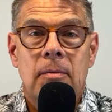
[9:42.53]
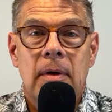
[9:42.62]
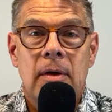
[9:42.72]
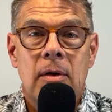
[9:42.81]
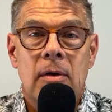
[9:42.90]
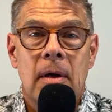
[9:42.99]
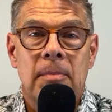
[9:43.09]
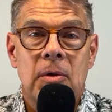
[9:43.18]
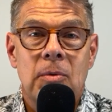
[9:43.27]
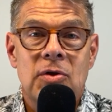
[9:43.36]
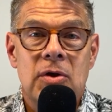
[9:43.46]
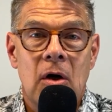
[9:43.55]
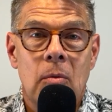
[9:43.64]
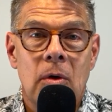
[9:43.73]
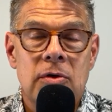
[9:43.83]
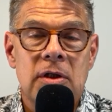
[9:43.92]
At our company, we share
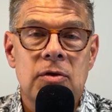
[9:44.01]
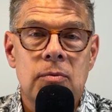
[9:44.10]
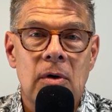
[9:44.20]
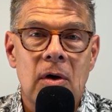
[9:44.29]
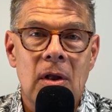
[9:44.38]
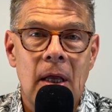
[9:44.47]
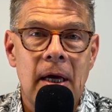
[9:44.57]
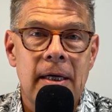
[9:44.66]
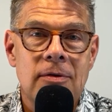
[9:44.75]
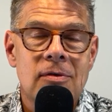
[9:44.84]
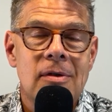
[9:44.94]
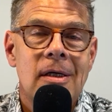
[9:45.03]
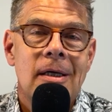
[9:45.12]
worksheets with our clients